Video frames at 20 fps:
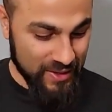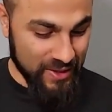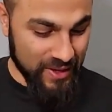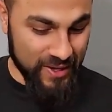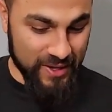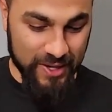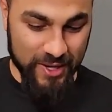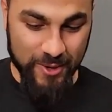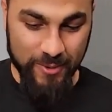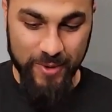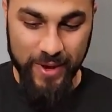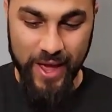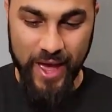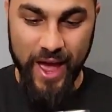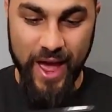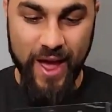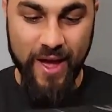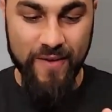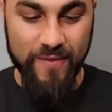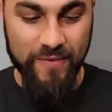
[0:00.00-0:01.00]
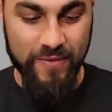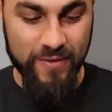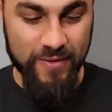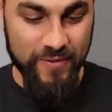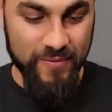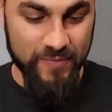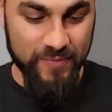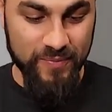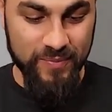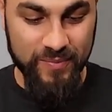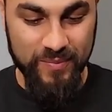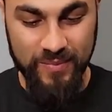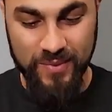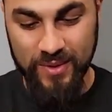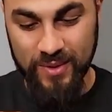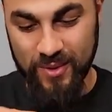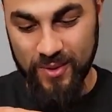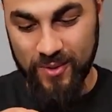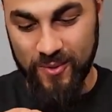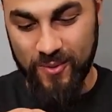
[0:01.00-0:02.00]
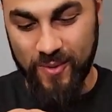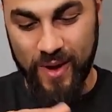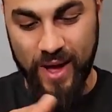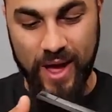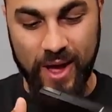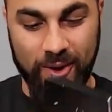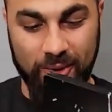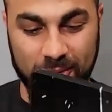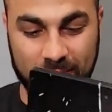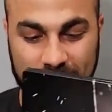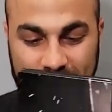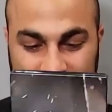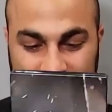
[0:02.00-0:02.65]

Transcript: And here we have, wow.